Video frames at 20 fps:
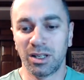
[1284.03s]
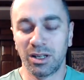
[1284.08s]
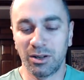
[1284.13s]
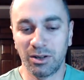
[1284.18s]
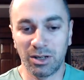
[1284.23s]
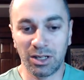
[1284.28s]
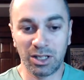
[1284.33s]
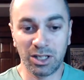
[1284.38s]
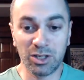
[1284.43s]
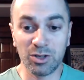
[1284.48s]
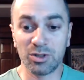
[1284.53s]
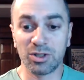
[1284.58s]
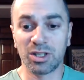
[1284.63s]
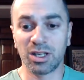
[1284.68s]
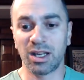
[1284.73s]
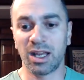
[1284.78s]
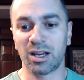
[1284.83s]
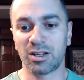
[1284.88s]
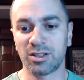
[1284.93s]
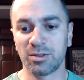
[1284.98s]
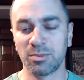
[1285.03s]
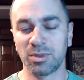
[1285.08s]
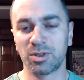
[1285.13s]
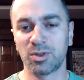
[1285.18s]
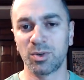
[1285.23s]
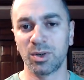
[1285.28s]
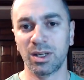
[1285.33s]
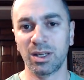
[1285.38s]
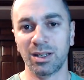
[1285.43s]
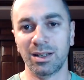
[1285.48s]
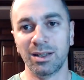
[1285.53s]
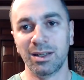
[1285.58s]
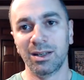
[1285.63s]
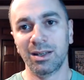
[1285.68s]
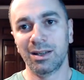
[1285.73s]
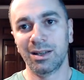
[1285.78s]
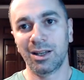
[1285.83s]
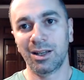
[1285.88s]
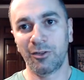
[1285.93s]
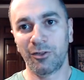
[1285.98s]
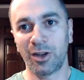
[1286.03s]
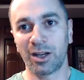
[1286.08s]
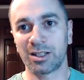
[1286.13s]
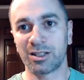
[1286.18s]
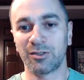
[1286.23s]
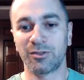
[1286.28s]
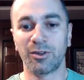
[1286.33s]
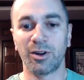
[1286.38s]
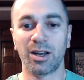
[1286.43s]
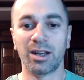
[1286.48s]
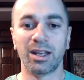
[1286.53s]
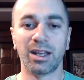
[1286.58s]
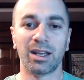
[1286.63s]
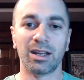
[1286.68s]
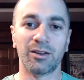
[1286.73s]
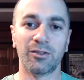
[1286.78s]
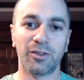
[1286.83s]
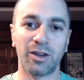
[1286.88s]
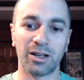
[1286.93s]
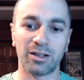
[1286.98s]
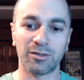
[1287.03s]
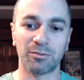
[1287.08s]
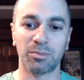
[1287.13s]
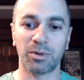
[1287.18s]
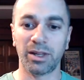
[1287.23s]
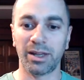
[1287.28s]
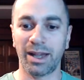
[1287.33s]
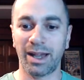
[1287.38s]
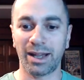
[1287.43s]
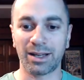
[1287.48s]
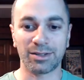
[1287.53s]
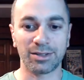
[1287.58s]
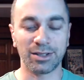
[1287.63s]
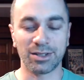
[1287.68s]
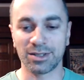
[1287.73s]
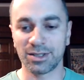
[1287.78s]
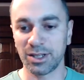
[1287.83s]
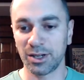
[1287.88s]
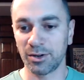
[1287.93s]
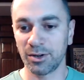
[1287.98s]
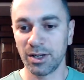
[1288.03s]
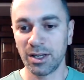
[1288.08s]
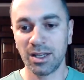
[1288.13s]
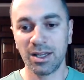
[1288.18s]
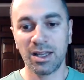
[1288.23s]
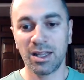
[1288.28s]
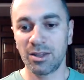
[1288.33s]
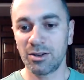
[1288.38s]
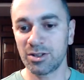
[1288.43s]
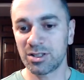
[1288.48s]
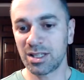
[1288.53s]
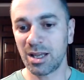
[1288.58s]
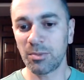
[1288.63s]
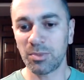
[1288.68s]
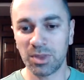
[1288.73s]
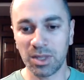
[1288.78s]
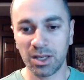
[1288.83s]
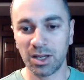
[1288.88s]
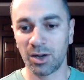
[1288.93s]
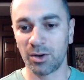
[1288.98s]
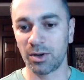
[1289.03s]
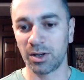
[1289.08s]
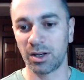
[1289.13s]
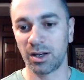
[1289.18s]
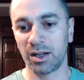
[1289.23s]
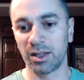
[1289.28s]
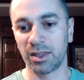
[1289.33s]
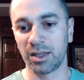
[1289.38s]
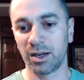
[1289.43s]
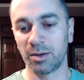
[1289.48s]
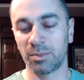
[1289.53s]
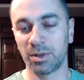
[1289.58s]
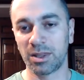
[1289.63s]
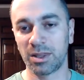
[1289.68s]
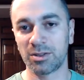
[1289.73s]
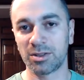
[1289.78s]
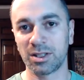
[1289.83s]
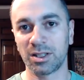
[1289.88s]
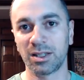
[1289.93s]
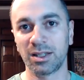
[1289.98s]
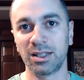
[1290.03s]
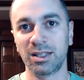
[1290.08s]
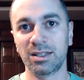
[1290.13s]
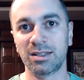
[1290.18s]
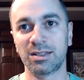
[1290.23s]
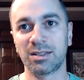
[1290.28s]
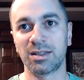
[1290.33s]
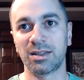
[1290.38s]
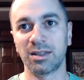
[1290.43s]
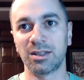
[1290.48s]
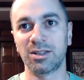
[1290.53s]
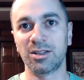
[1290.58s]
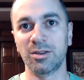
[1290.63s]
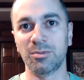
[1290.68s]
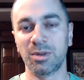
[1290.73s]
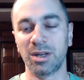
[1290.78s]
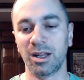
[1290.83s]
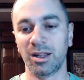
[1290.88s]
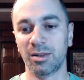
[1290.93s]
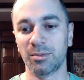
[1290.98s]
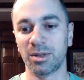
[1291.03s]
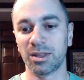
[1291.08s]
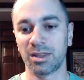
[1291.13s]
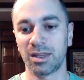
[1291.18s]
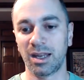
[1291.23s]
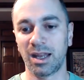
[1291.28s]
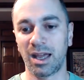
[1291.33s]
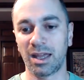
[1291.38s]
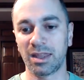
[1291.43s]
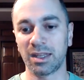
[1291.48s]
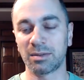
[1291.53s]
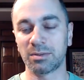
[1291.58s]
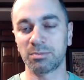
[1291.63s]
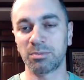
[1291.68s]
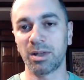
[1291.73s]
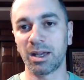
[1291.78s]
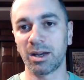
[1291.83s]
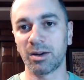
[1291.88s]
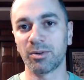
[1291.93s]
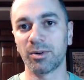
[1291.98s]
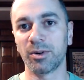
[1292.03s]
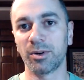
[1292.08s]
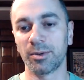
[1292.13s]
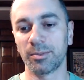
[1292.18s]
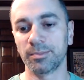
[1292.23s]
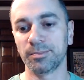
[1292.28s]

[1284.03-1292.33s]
huge connection between effective running and effective play action. So there's something going on there, but there's at least the human element that I think is playing a role.